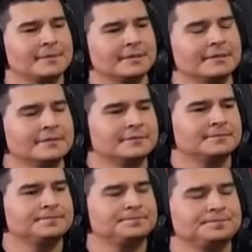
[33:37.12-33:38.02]

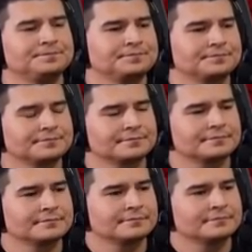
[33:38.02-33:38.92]

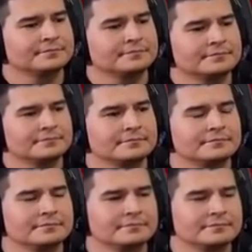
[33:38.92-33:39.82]

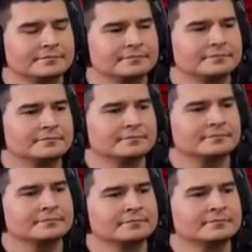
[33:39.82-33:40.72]

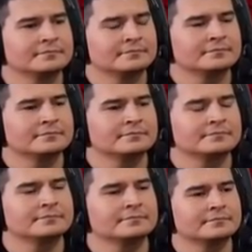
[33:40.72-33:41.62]
(silent)